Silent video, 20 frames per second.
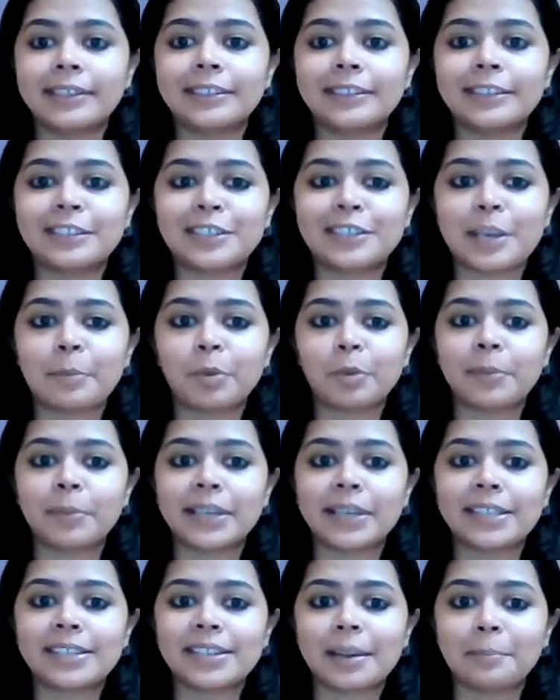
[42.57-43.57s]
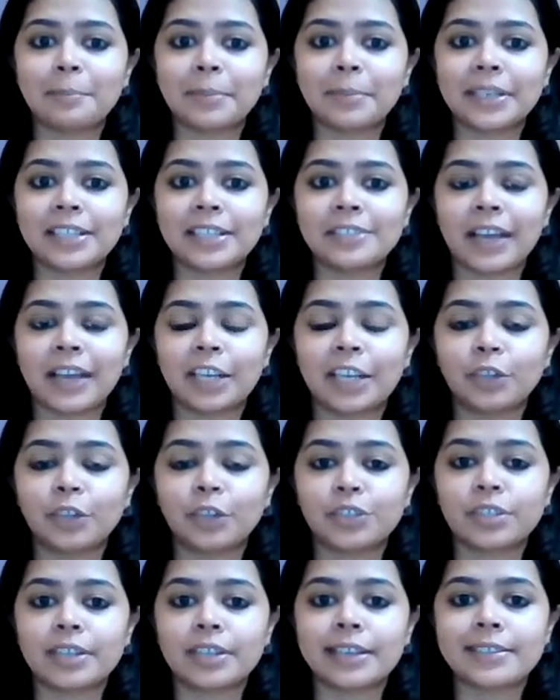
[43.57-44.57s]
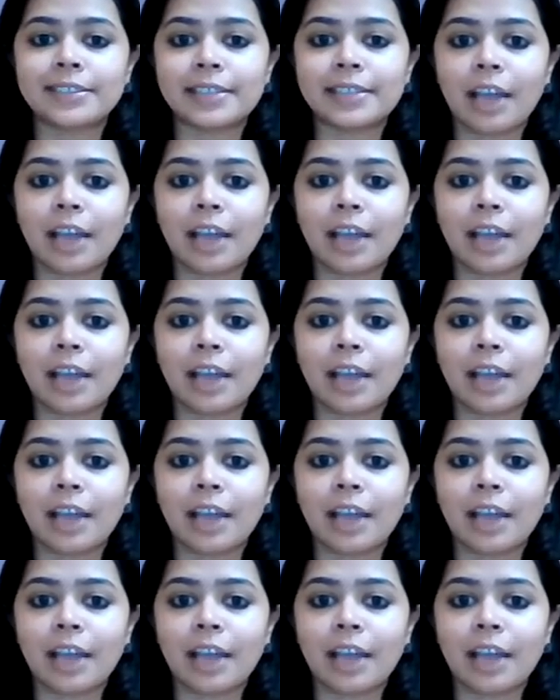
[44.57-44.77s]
The Jaipur-based company's valuation has